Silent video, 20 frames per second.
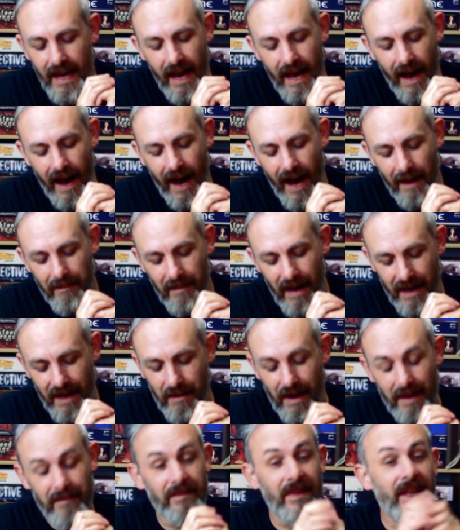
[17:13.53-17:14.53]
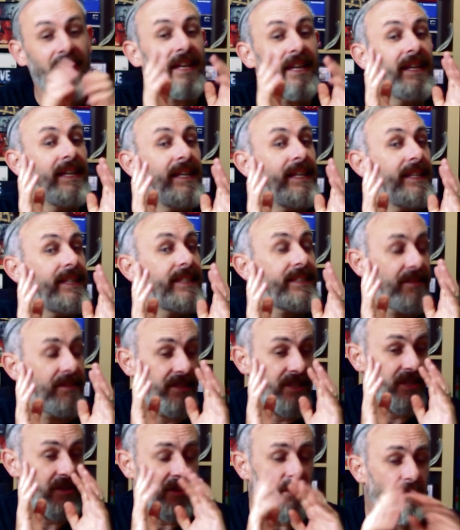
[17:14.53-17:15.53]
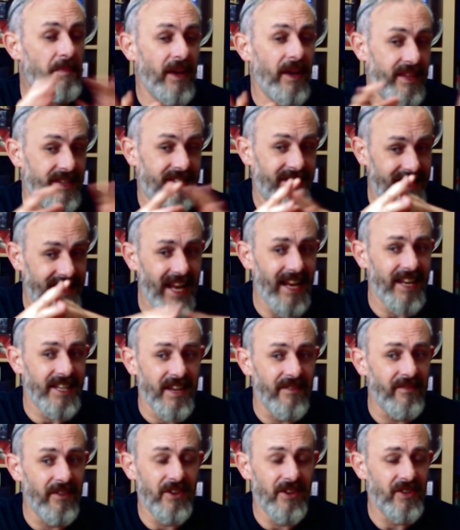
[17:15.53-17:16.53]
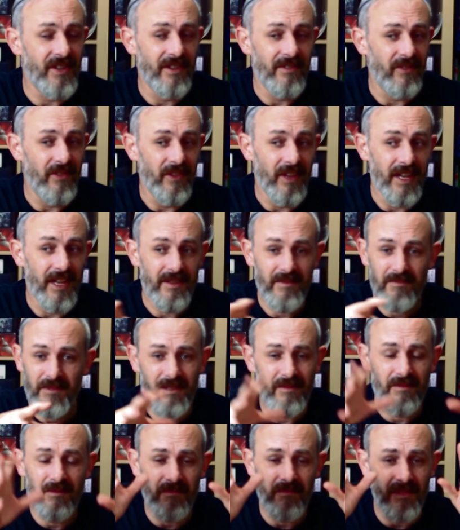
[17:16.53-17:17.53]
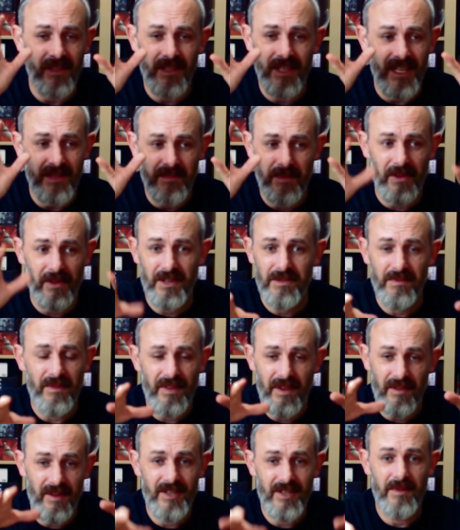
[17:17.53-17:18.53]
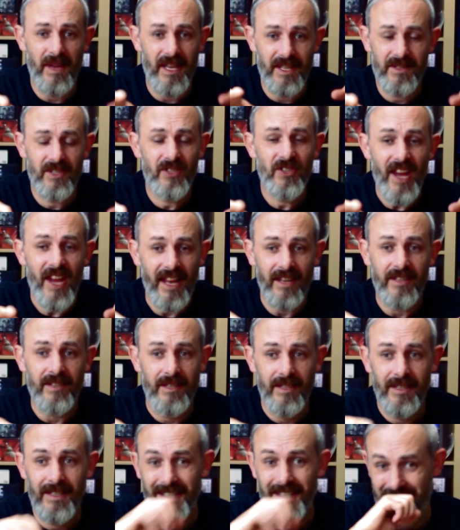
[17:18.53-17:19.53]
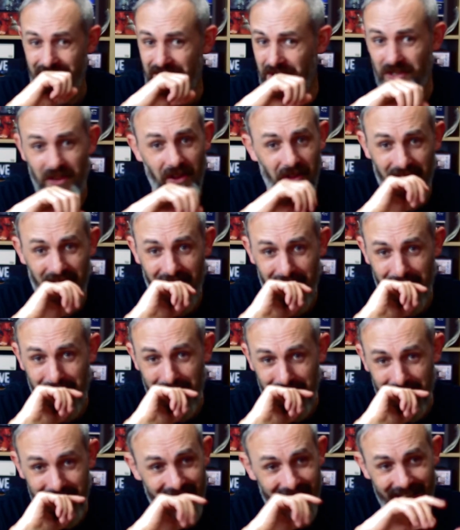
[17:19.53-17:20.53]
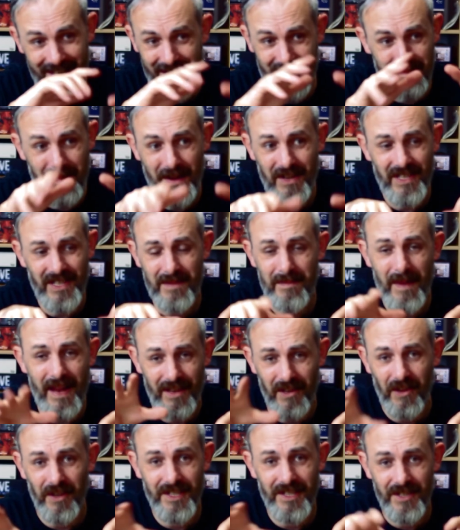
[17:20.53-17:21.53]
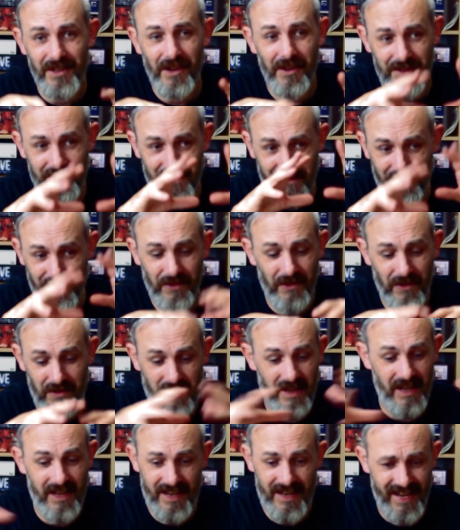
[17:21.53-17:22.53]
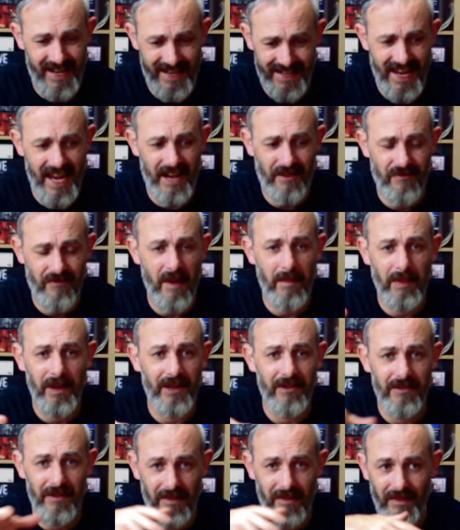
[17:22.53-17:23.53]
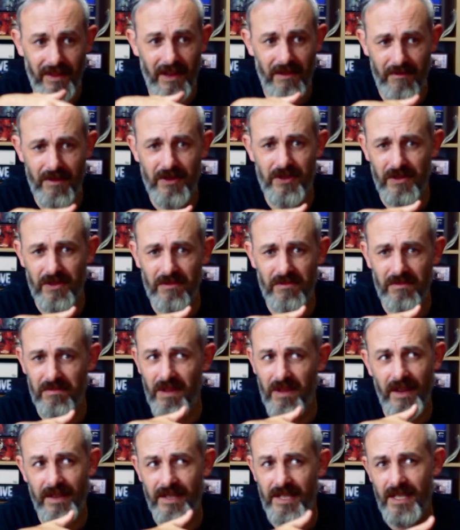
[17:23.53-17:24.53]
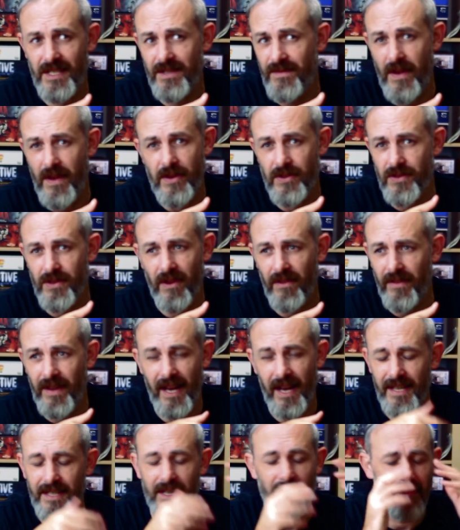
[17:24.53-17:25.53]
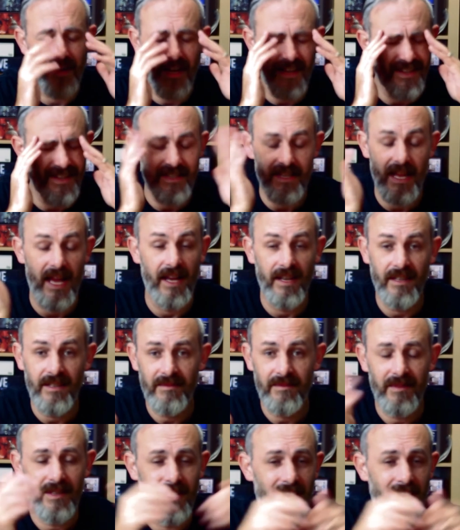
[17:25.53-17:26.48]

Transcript: Anyway, so you can buy this exactly the same version of all that. Well, let's be honest with you, it's shit. It's not that good, and especially paying $90 for an exact replica of the original 90s version of it. I don't understand.